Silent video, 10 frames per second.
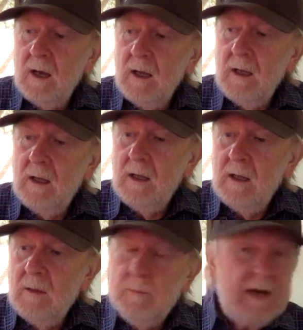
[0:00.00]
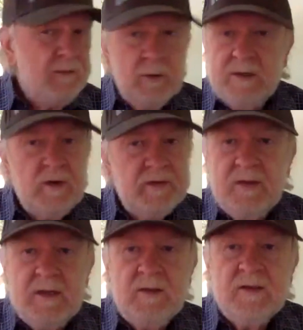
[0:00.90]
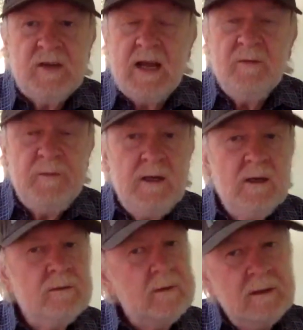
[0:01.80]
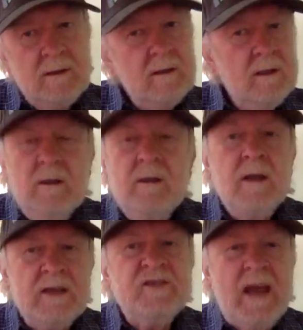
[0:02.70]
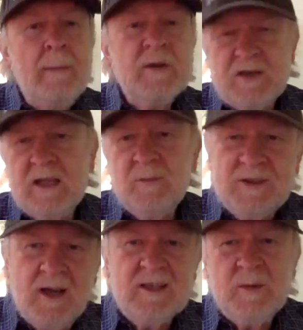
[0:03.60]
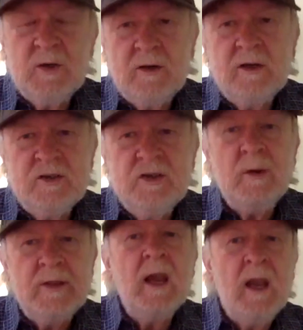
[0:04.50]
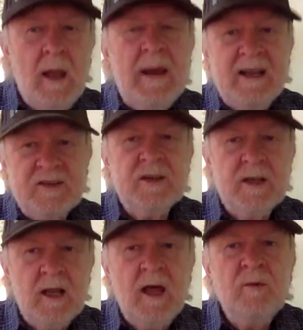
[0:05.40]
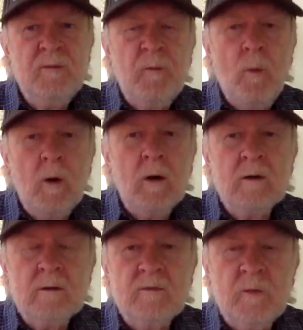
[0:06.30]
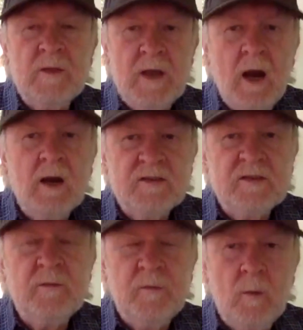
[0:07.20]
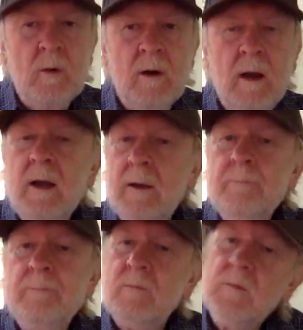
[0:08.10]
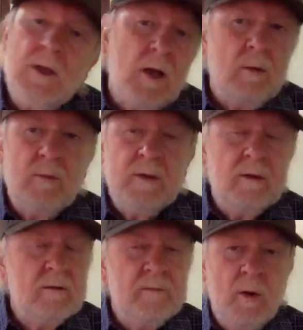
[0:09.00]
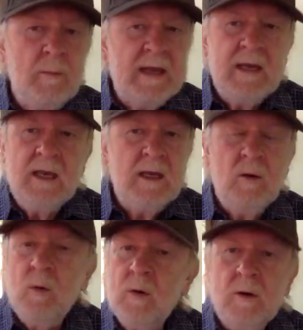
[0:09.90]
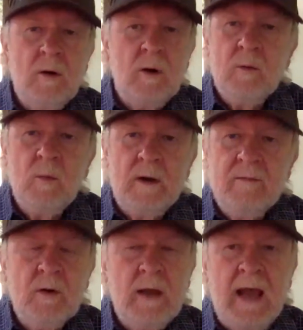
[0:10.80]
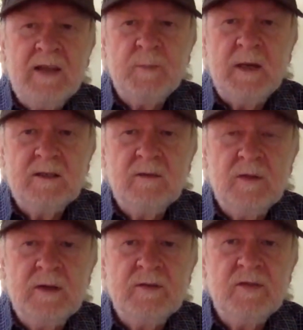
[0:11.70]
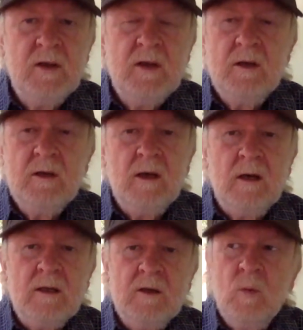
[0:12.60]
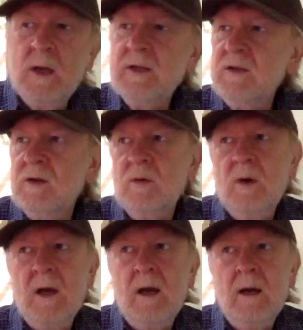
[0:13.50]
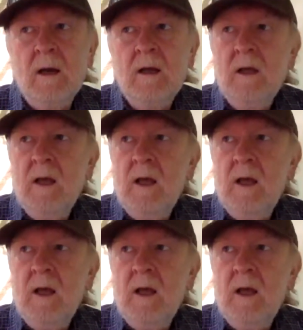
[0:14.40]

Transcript: uh, but if you're interested in this kind of field, establish like we talked about earlier too, a, a passion, a love for for the arts and for uh, you know the filmmaking or or whatever aspect of things uh, you want to do. Uh,